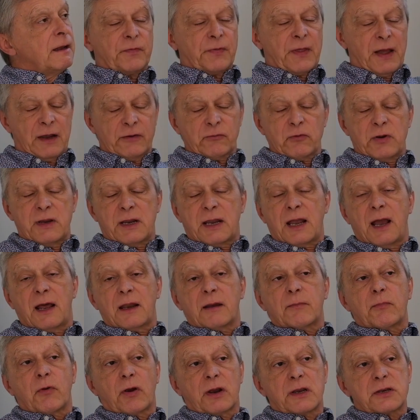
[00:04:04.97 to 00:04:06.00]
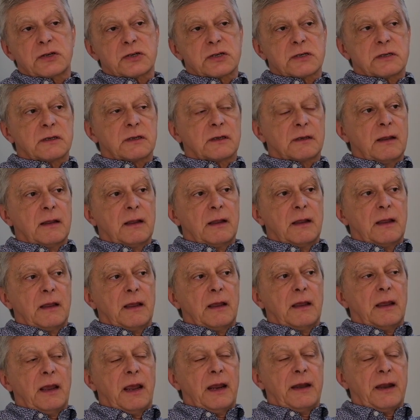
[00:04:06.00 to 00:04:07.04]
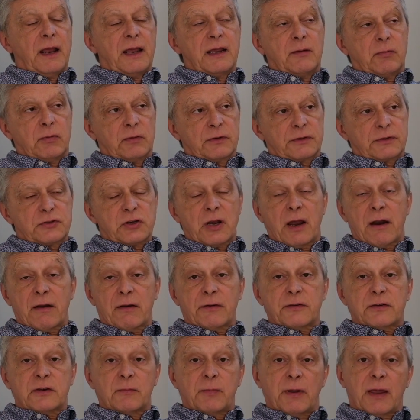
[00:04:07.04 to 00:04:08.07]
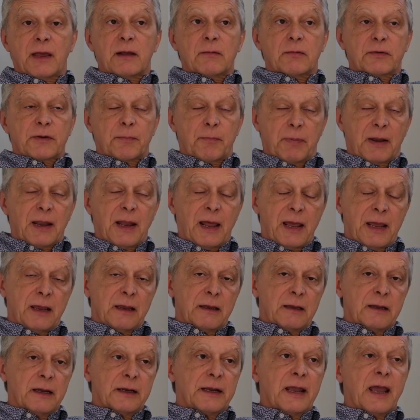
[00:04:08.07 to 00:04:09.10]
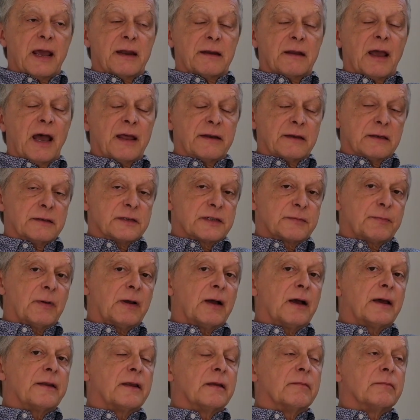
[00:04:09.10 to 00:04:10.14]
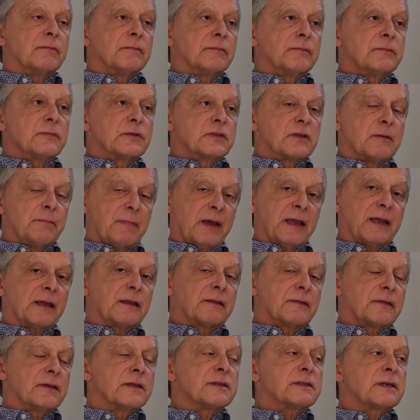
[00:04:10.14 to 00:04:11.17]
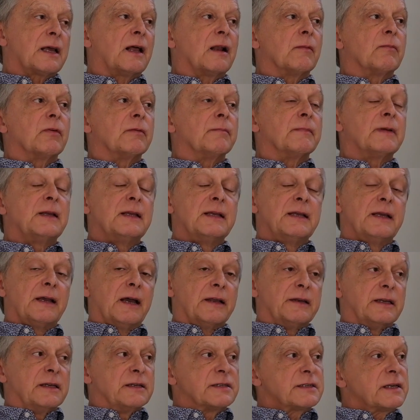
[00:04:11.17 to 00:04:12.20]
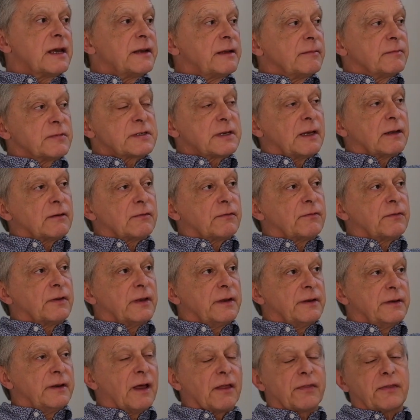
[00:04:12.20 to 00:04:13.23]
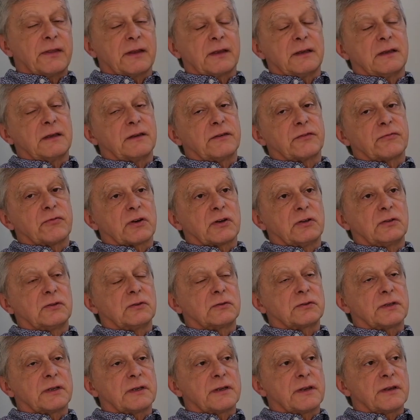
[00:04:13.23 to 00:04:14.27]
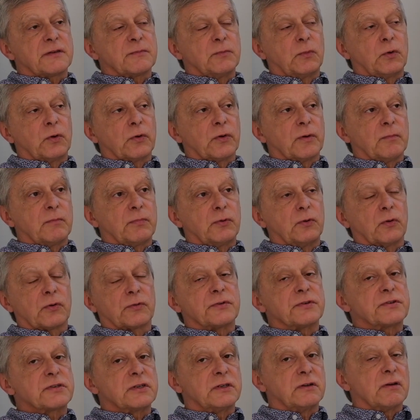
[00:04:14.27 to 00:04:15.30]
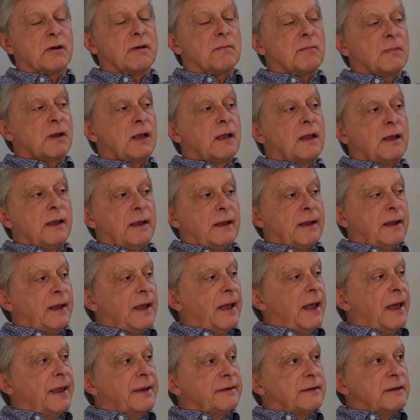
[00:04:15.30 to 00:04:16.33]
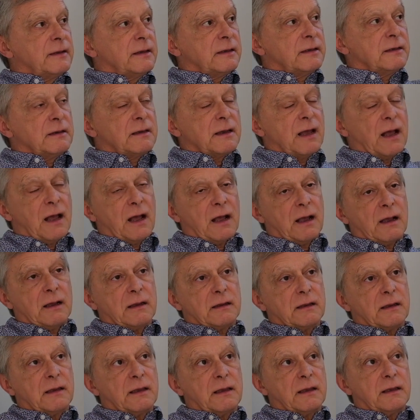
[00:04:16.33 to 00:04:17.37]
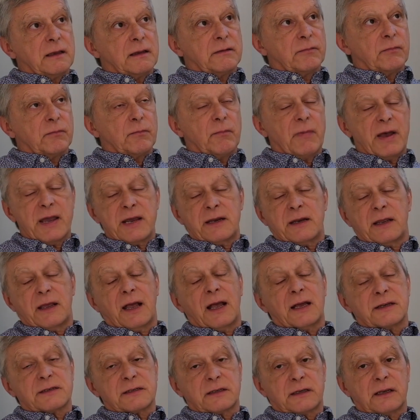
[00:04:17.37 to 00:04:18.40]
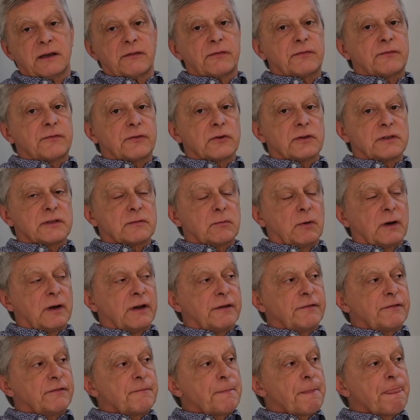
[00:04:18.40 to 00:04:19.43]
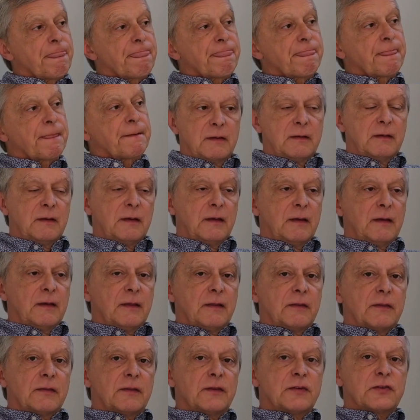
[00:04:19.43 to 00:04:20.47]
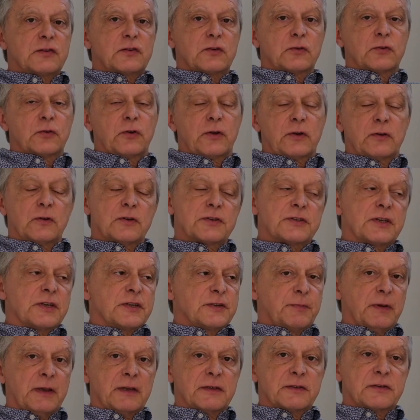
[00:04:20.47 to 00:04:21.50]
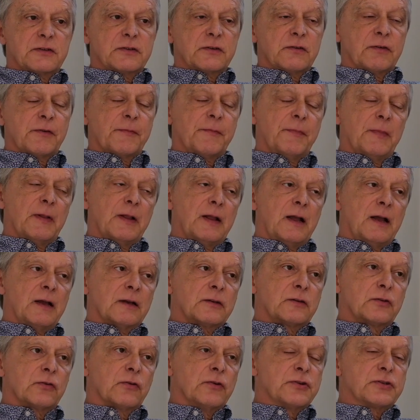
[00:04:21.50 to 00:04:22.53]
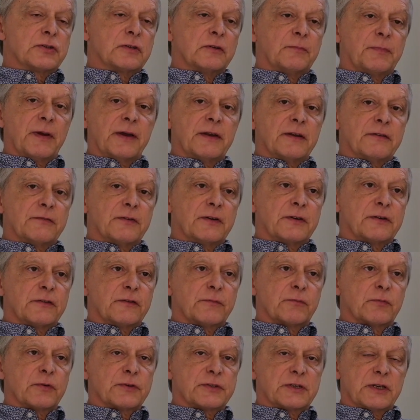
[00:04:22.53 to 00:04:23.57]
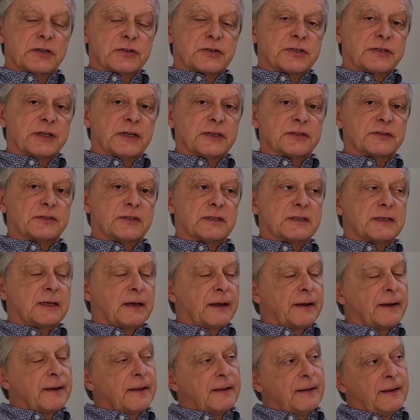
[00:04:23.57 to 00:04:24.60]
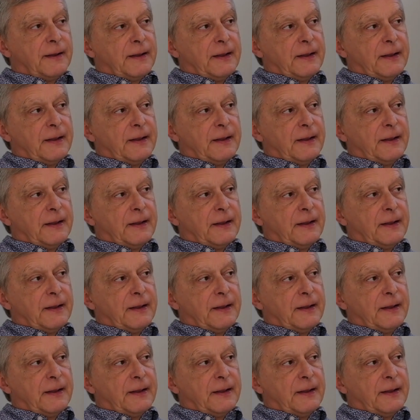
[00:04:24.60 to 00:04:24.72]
That recalibration enabled Jarrett to be able to play again and inspired him to make this album. And he said himself that nothing he's recorded is more important to him, and he made it as a gift for his wife. This story also speaks to a crucial benefit of precision touch design.